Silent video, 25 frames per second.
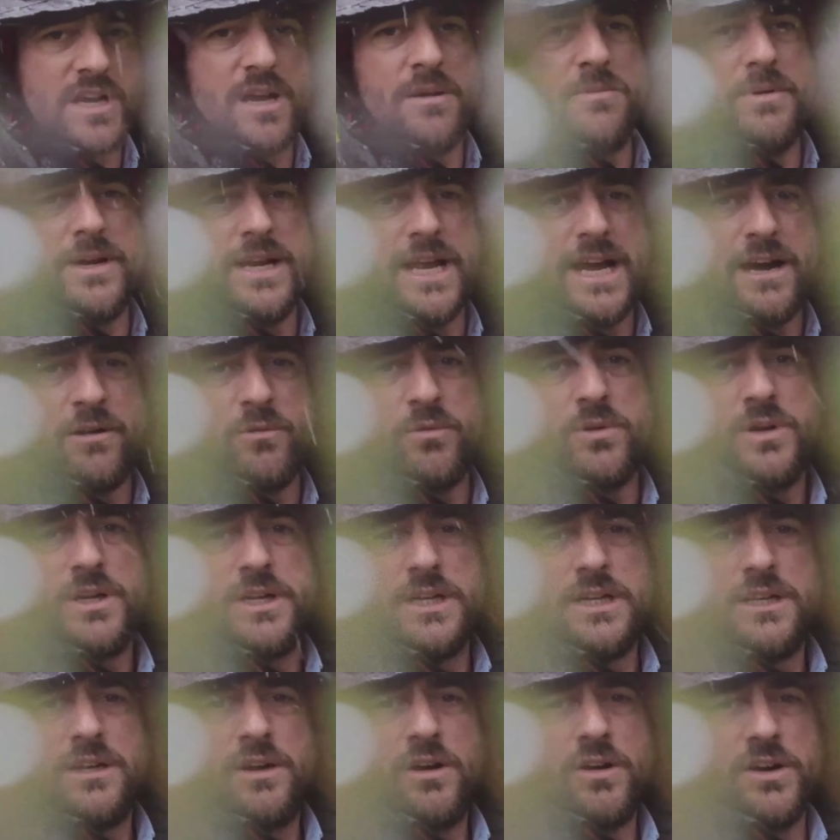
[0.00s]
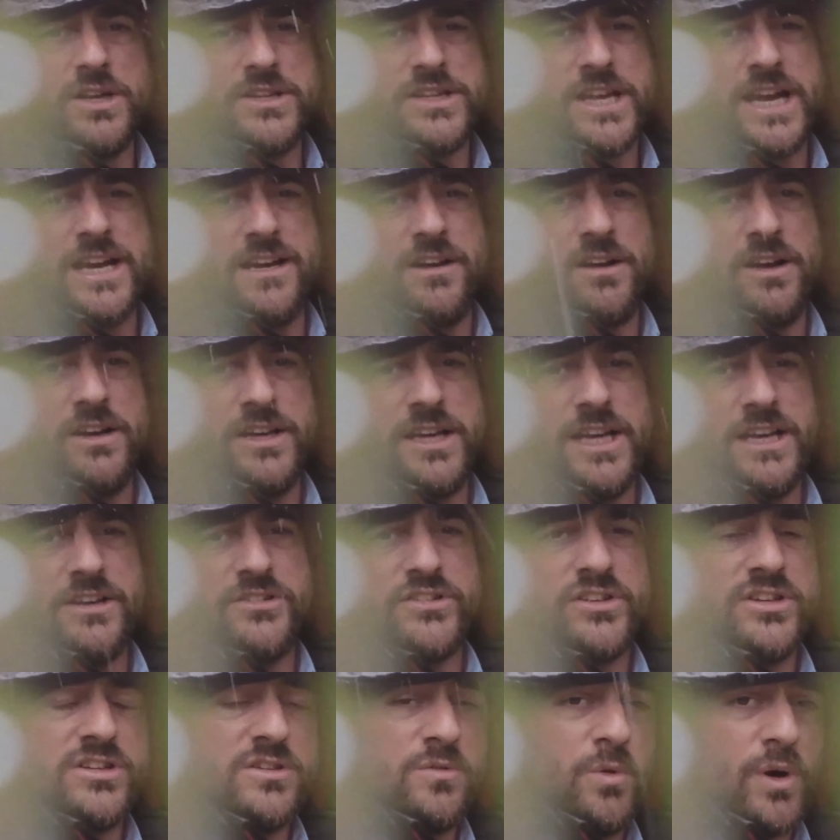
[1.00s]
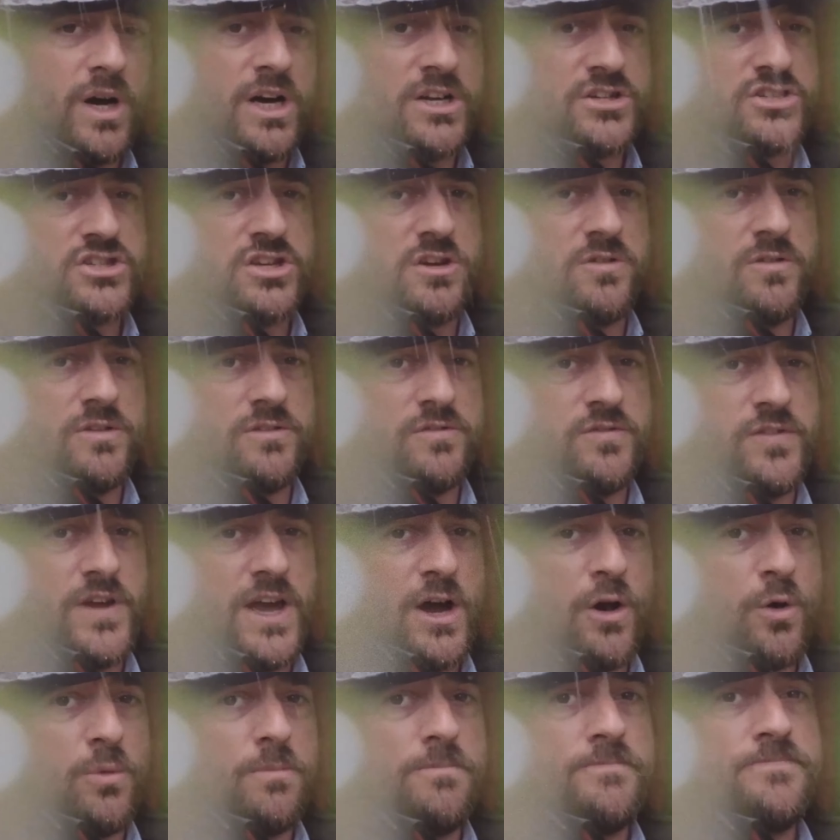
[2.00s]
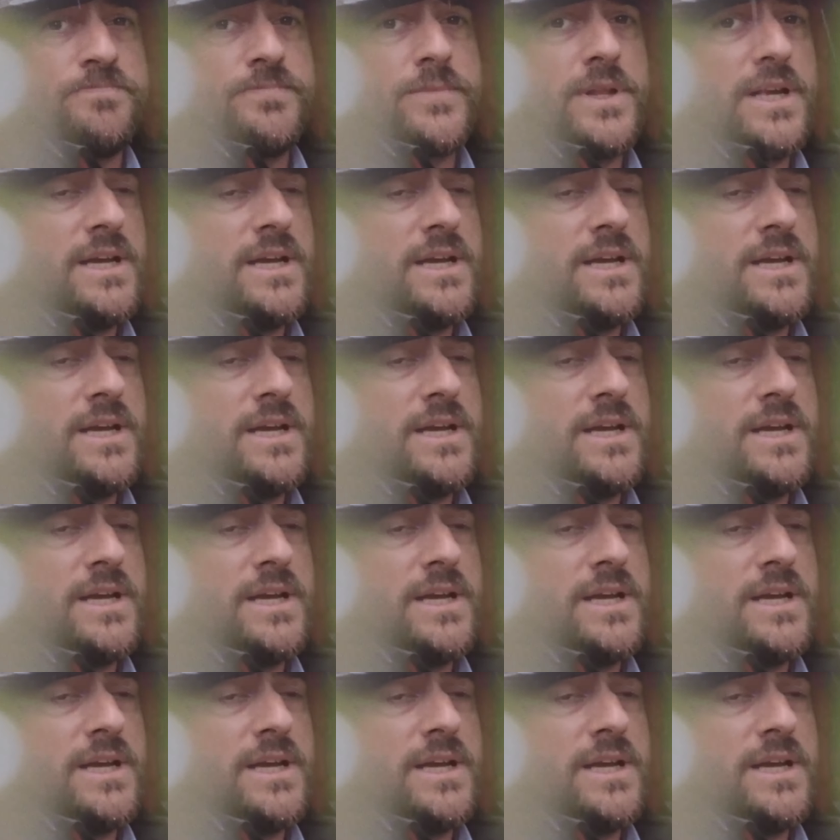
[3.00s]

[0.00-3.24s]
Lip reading: coming out on a day like this and you are shooting film,